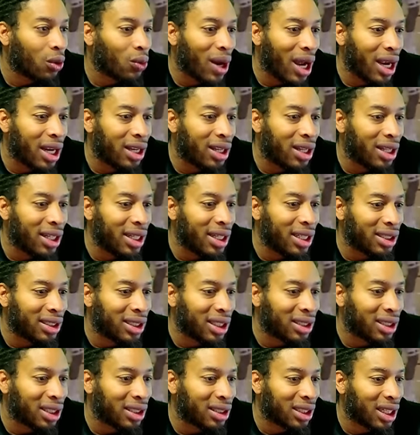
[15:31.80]
right here? Is
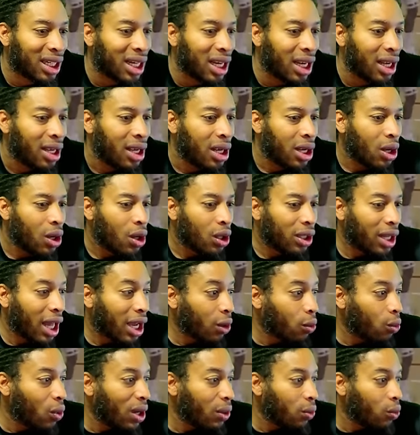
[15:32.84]
this a Zen? Like,
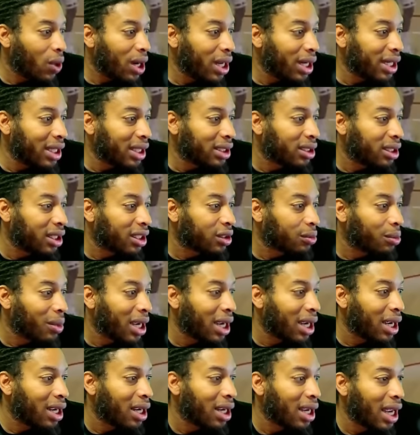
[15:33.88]
what what is this,
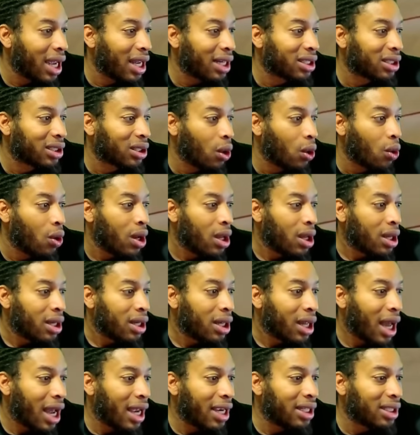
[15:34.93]
man? And so,
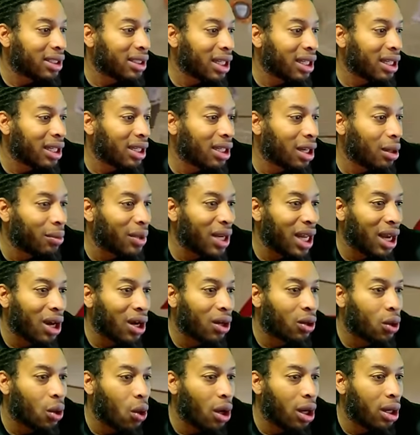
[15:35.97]
hey, he said he come down
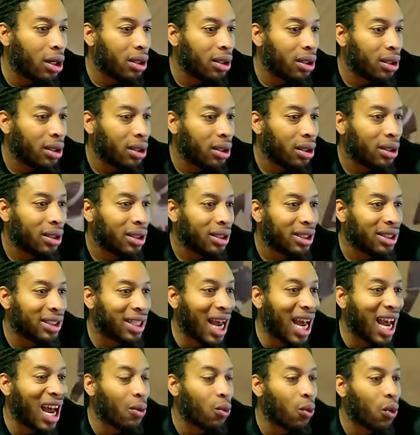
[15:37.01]
court, time